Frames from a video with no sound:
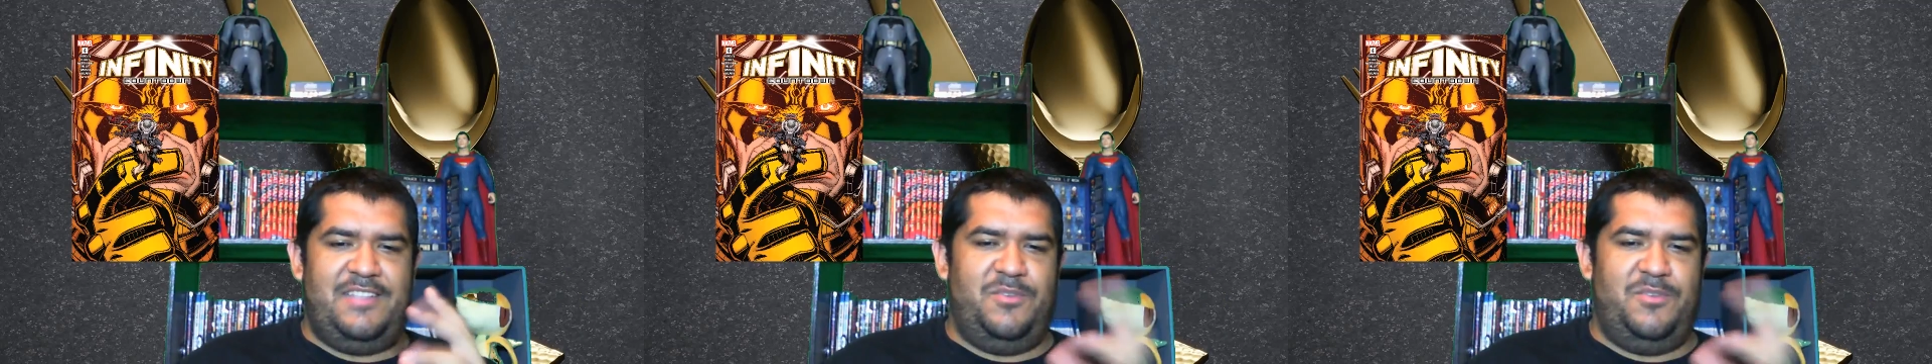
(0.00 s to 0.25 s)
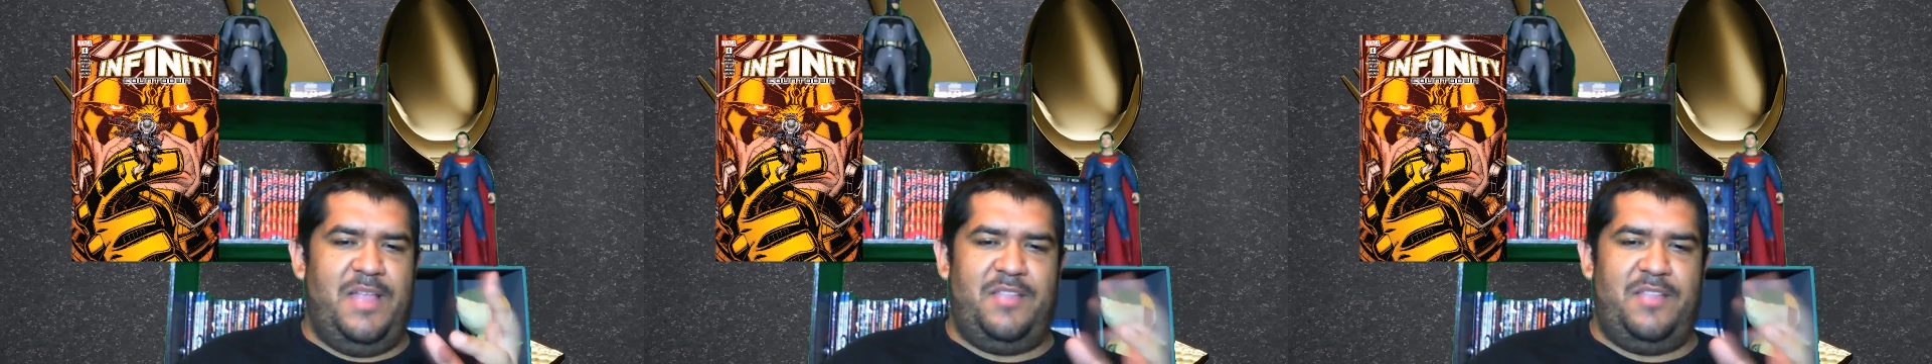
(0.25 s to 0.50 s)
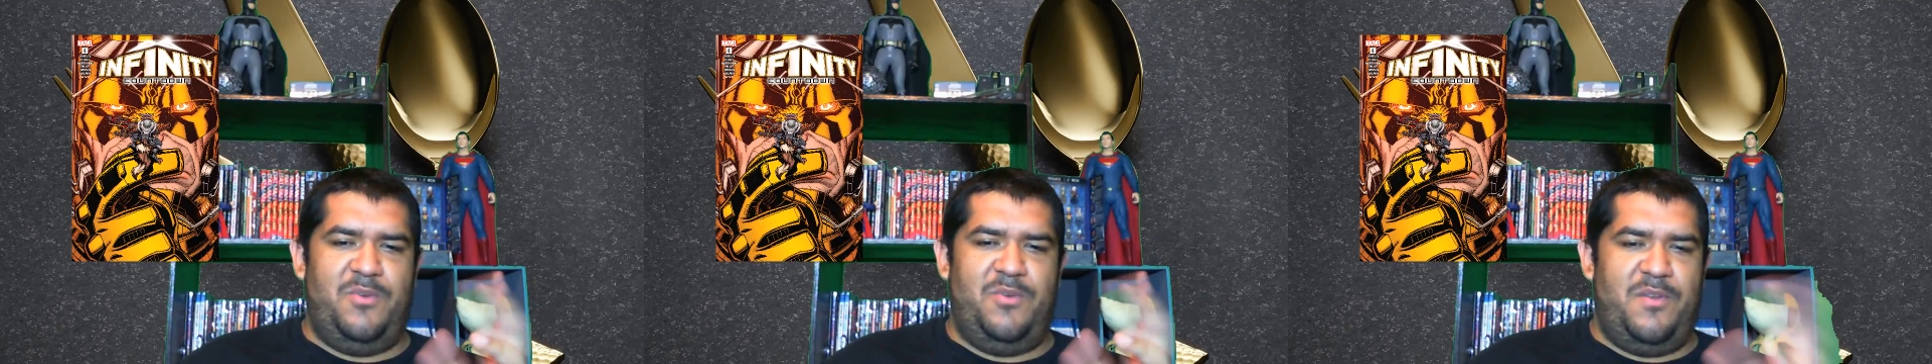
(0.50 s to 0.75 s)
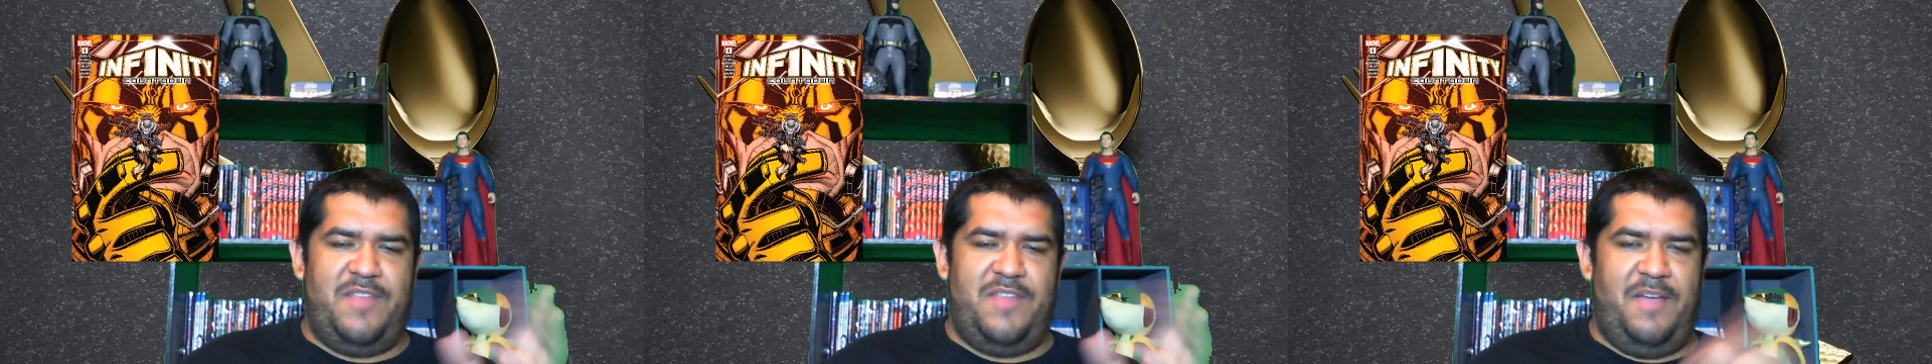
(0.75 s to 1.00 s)
to like 2
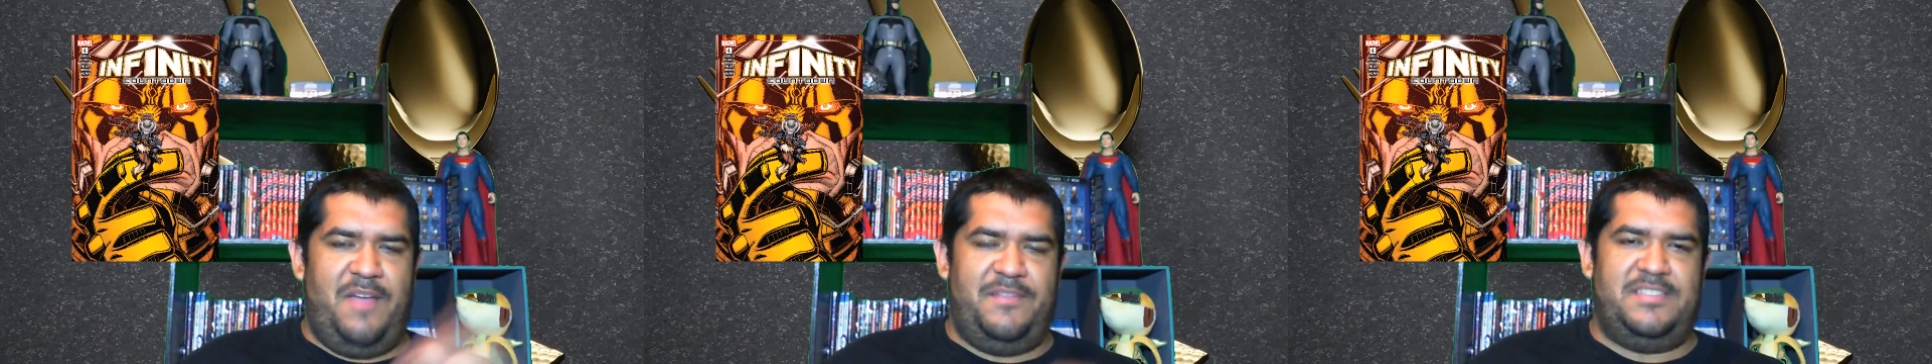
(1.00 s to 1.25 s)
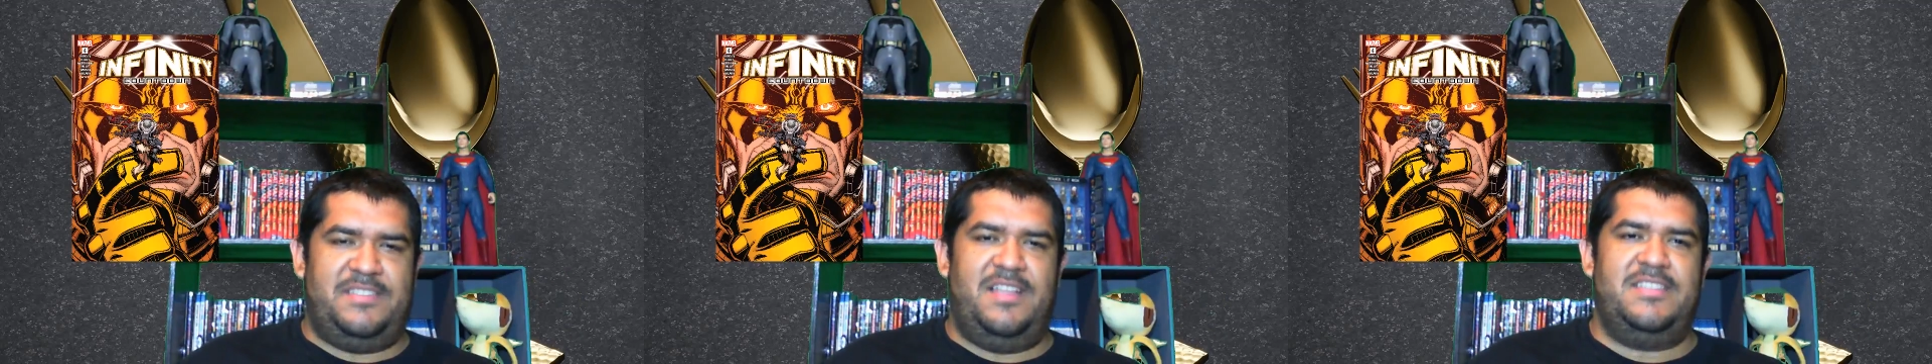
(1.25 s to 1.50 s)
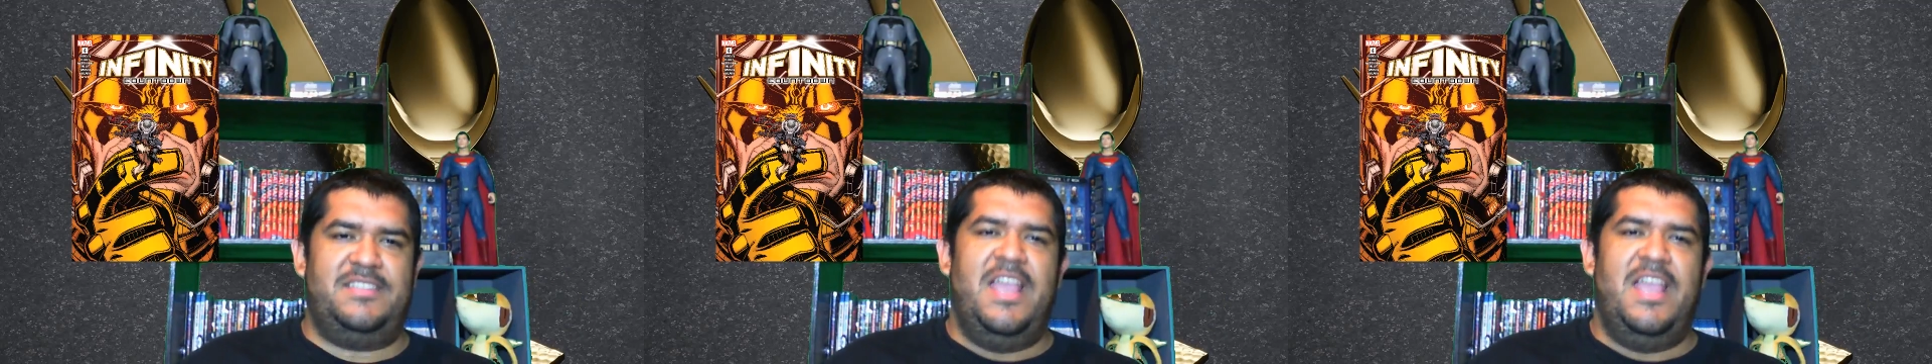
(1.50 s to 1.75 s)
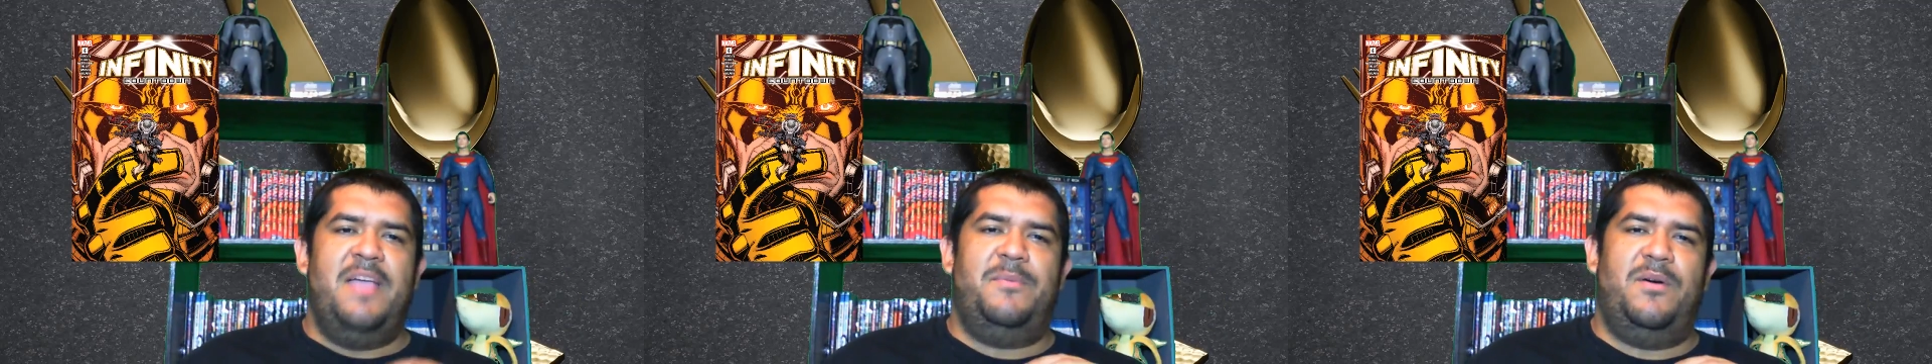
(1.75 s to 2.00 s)
or 3 of the stunts,
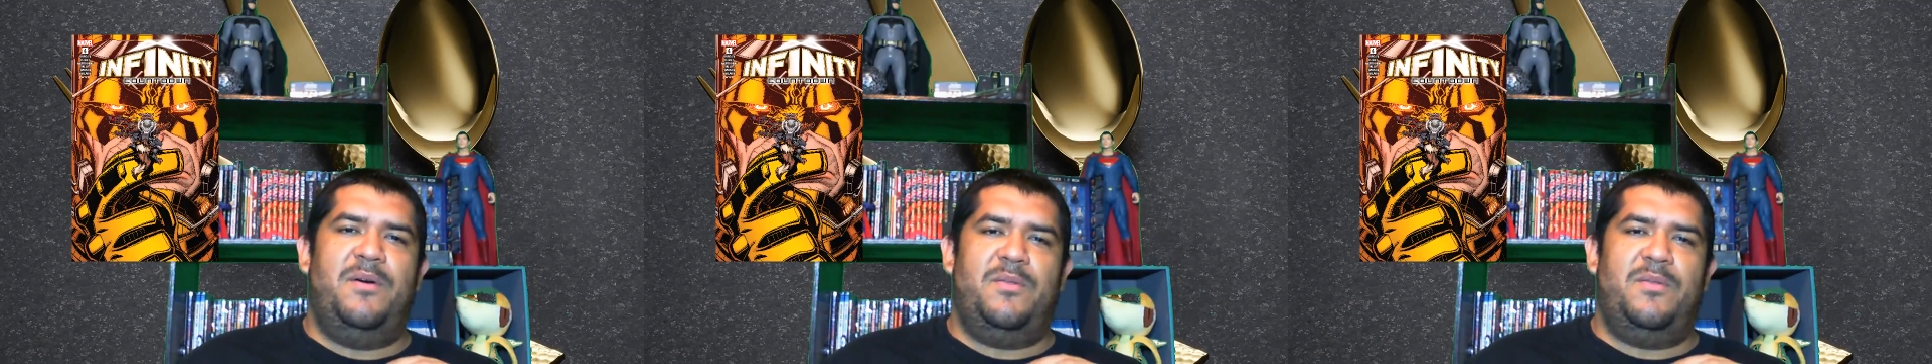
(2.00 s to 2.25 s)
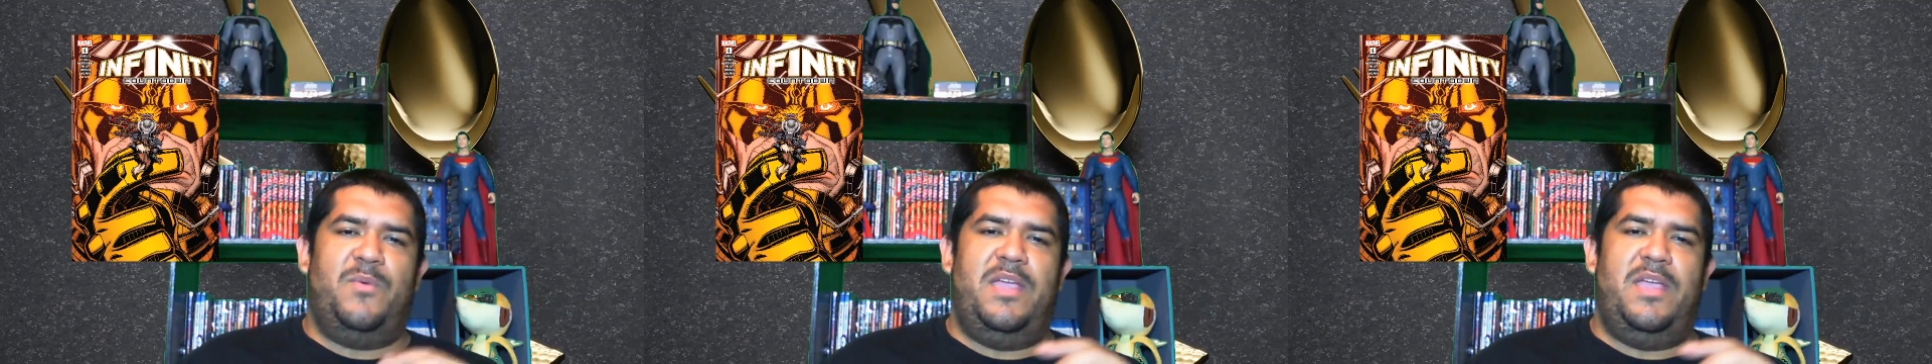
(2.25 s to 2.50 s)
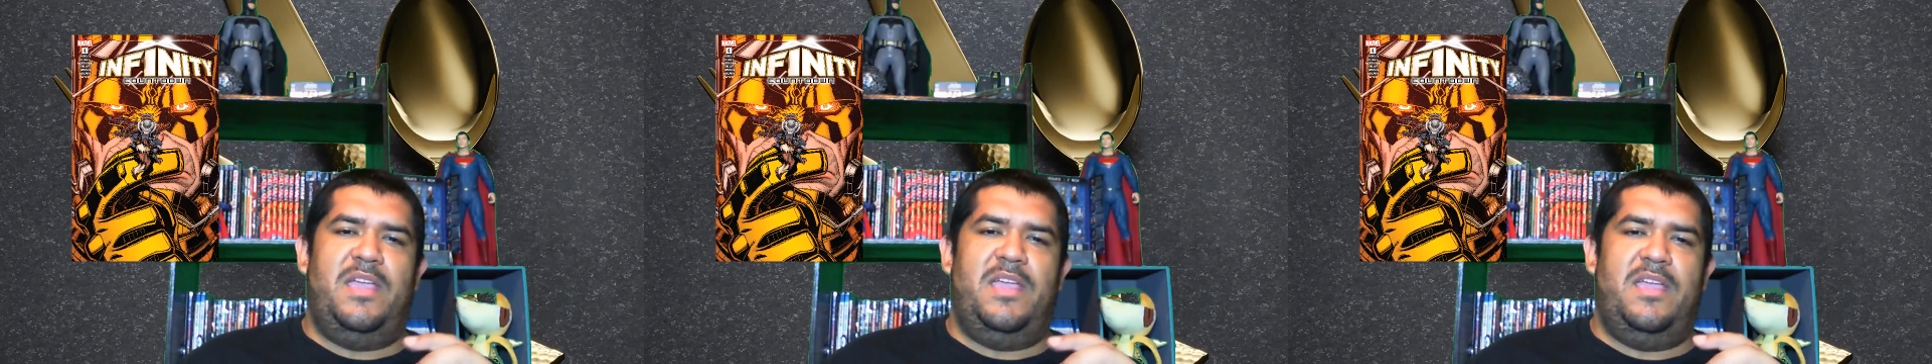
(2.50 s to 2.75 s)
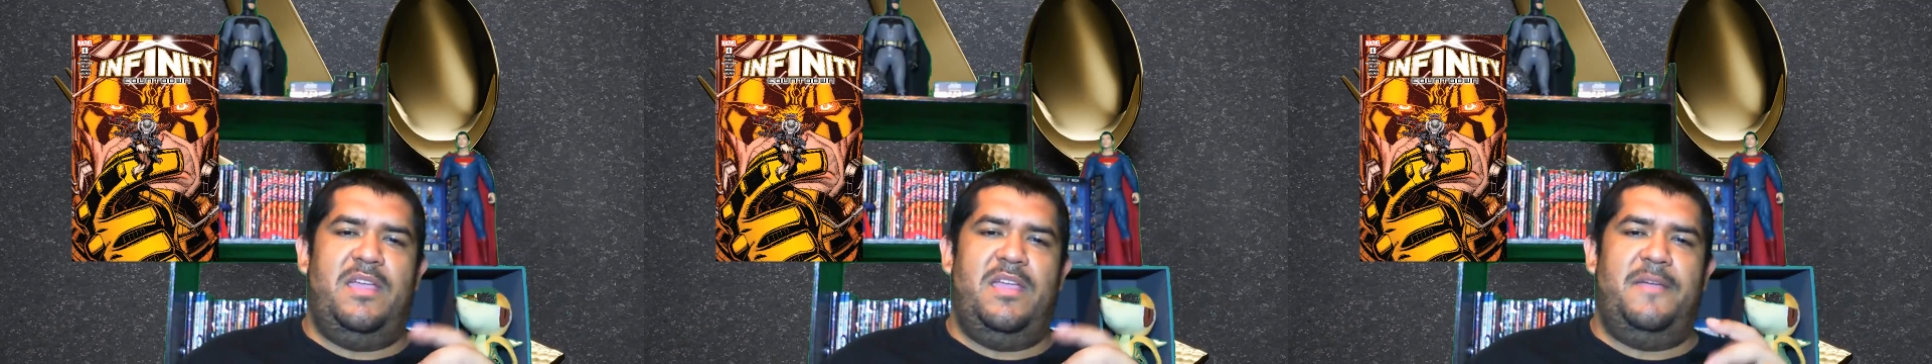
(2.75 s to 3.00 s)
but
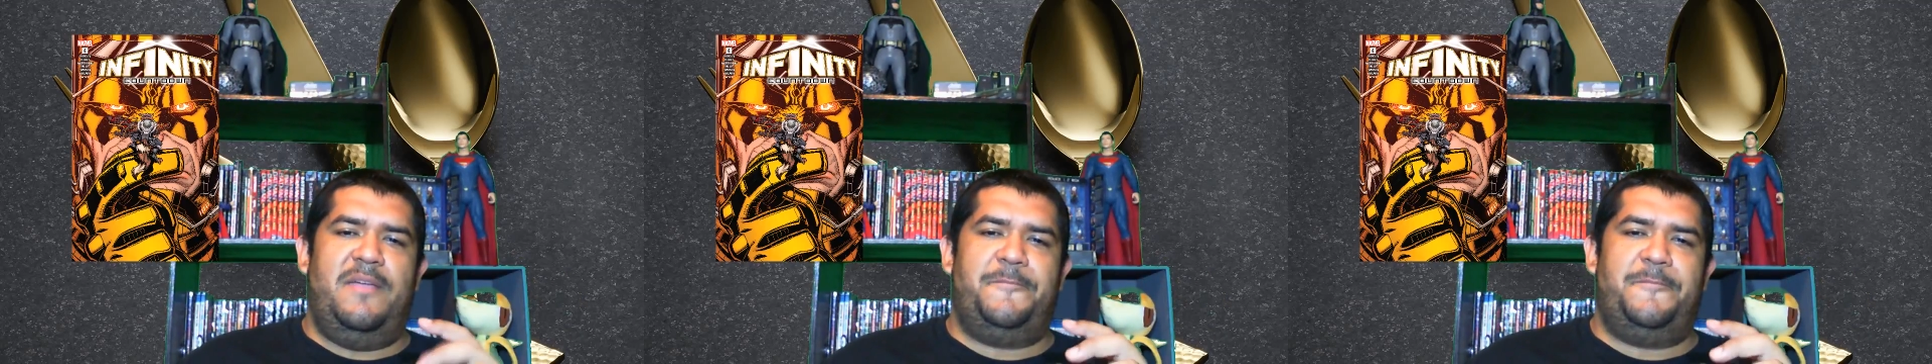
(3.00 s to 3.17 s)
we